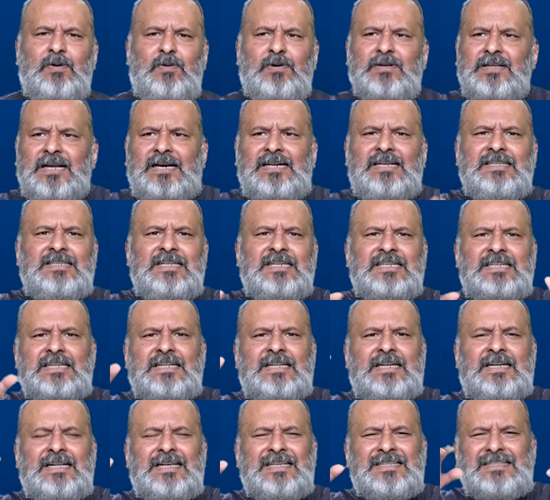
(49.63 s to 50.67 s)
the
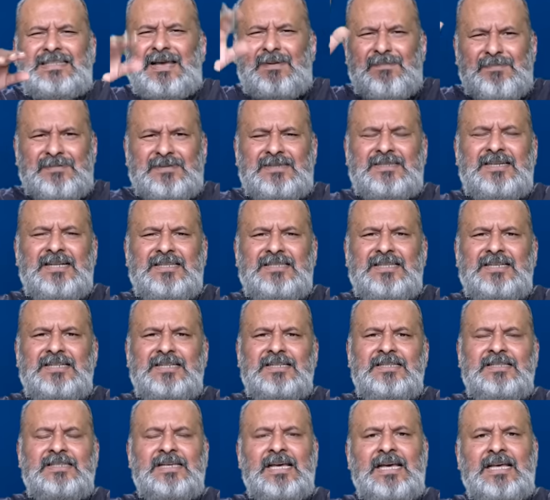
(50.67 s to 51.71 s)
decision, some
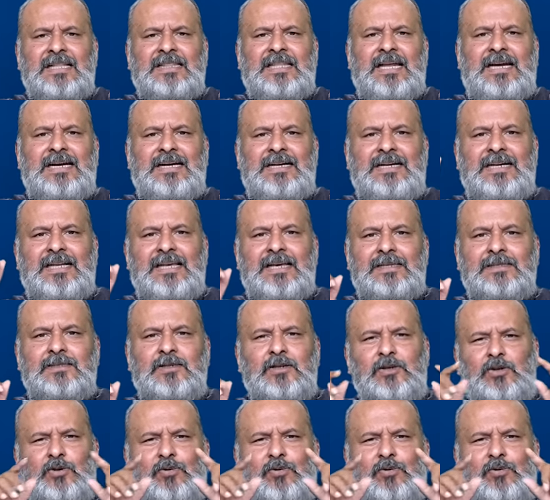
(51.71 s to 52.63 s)
decisions that it takes.